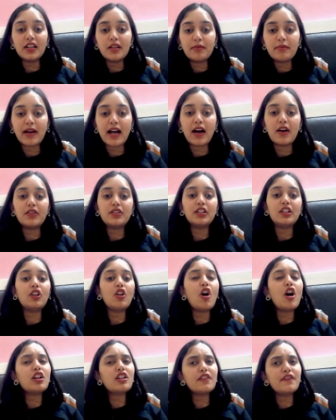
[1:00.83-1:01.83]
about a
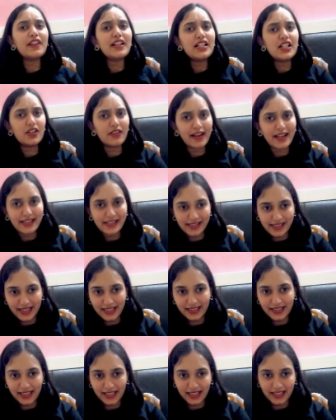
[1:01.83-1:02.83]
lot of
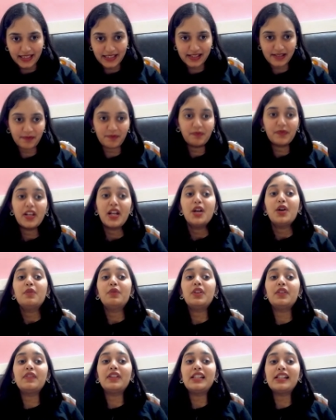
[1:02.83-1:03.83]
interesting things.
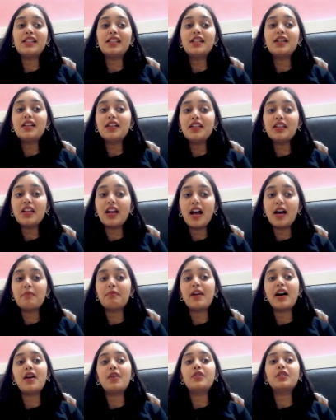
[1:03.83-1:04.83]
We will learn
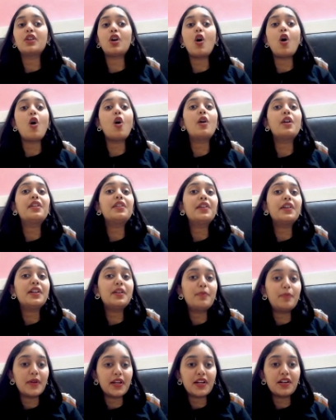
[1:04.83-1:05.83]
about ordered
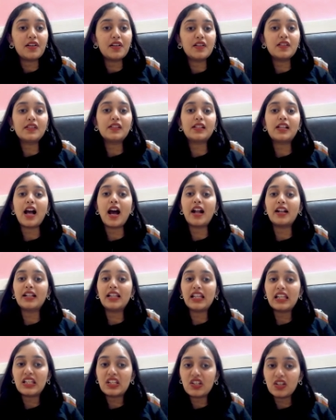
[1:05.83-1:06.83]
pairs,
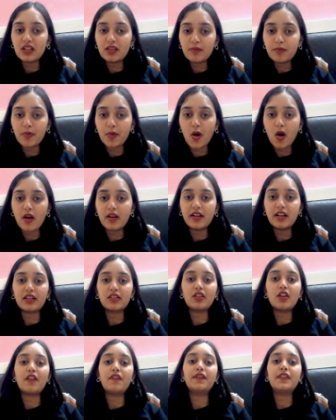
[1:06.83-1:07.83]
Cartesian product
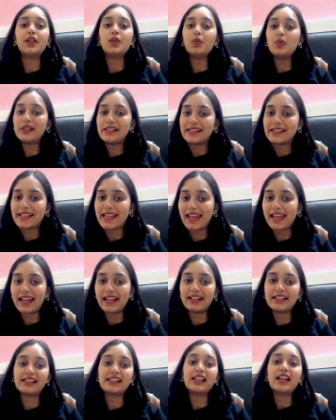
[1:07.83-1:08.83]
of two
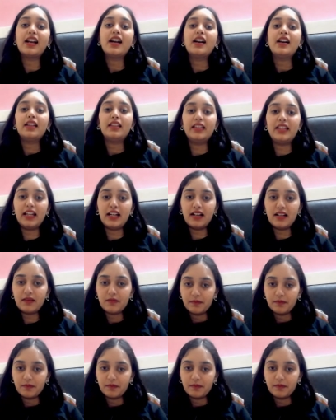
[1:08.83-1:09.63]
sets, their